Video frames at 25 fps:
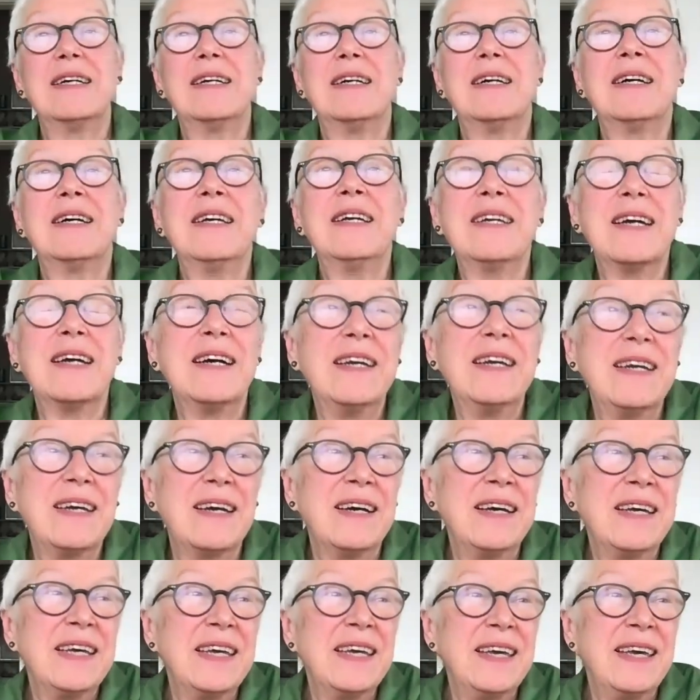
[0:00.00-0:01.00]

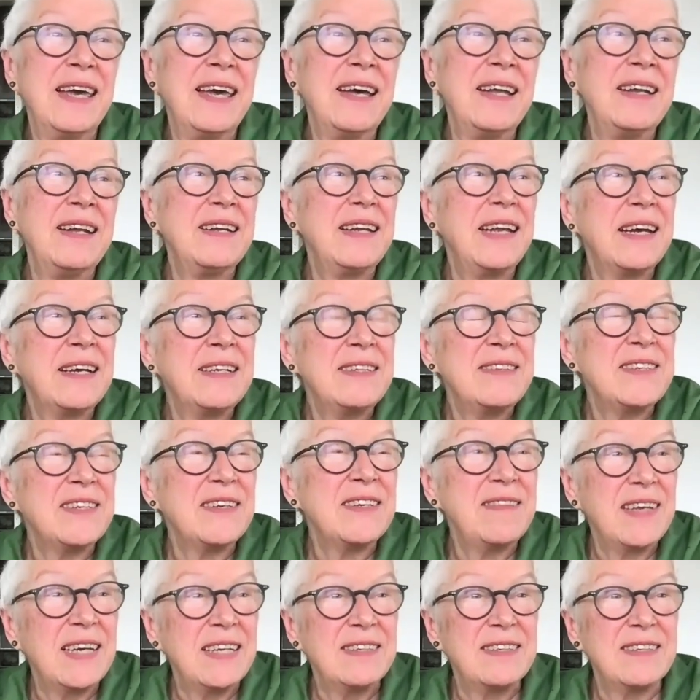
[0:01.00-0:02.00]
I can't answer
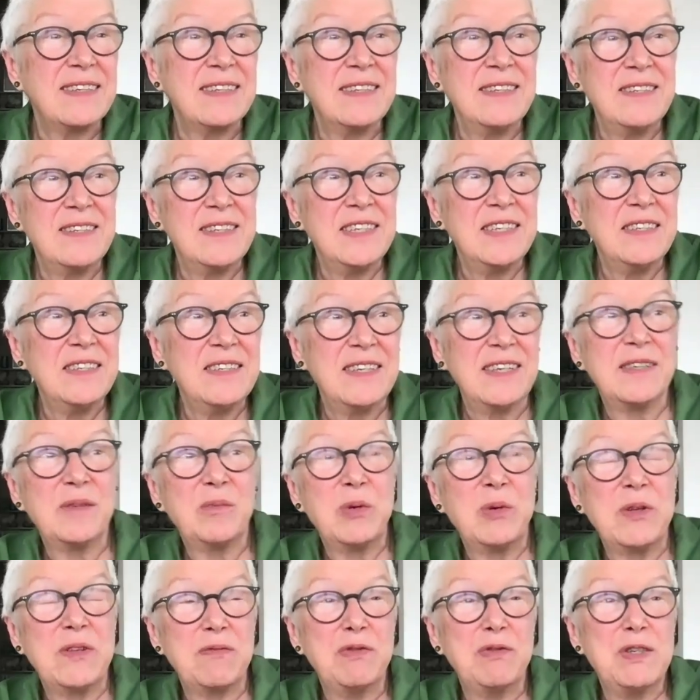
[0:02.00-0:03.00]
that in detail
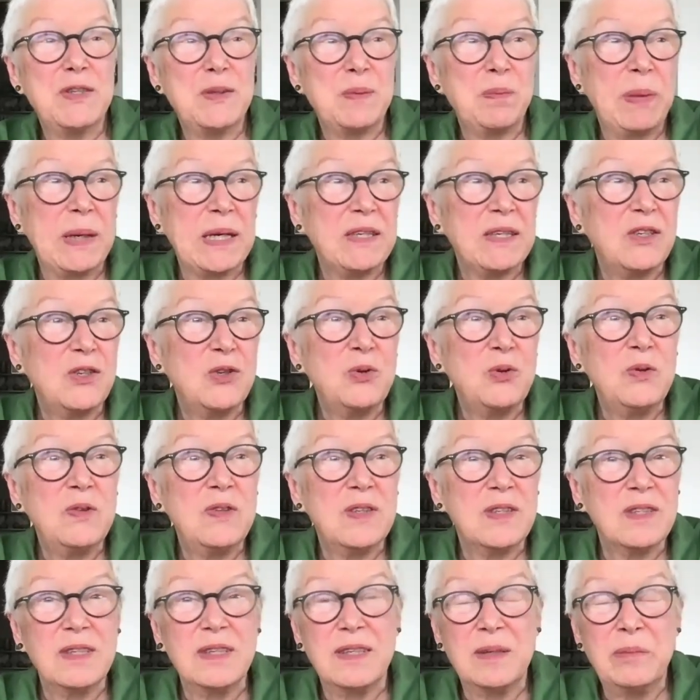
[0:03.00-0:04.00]
with respect to
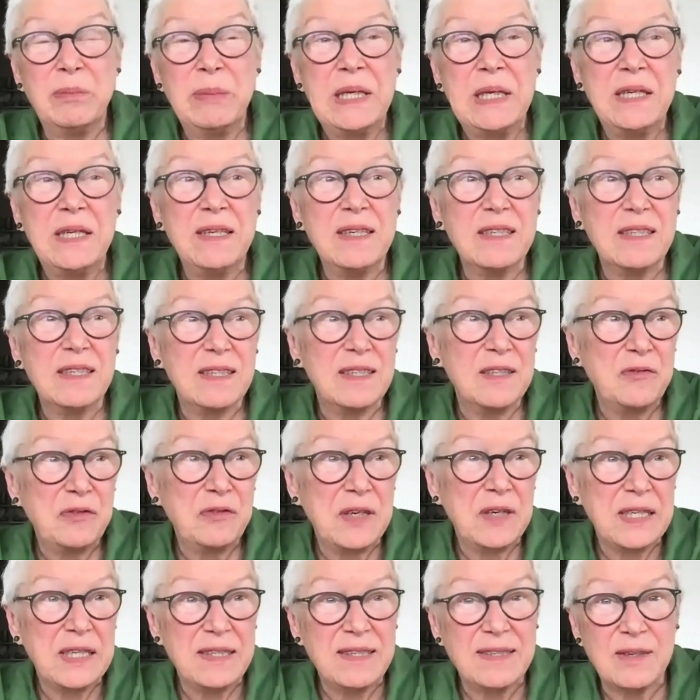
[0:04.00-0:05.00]
the immediate
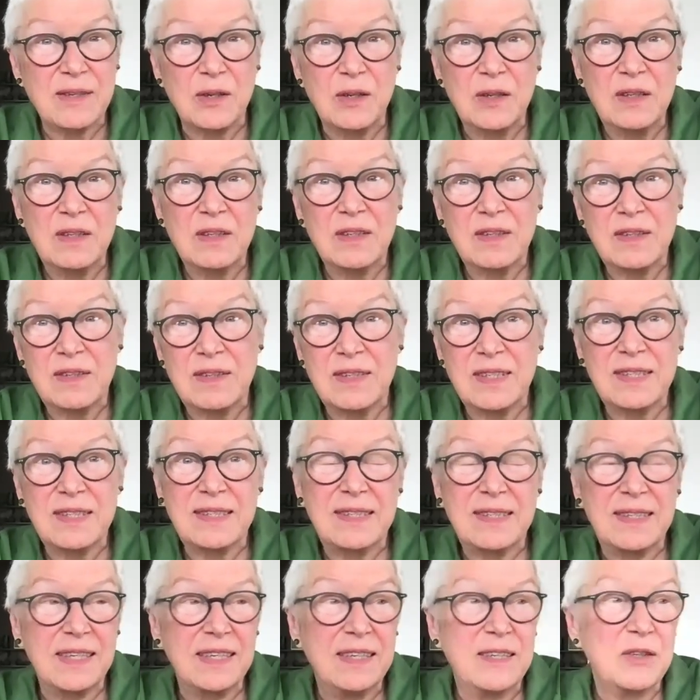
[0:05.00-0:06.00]
effects on the
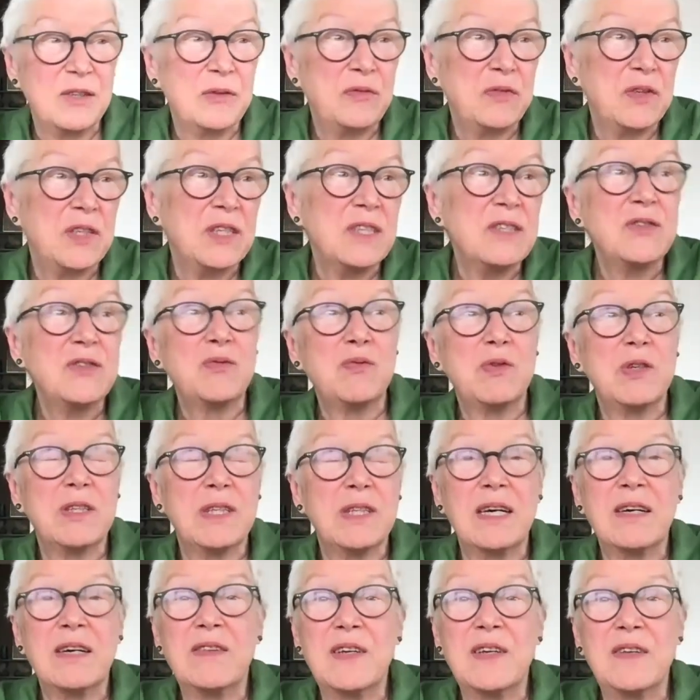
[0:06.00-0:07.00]
state of Israel,
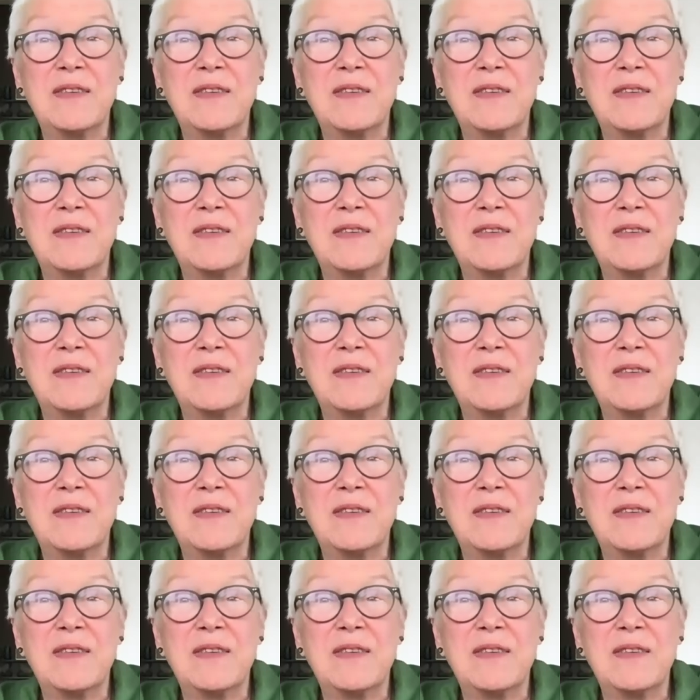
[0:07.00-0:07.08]
other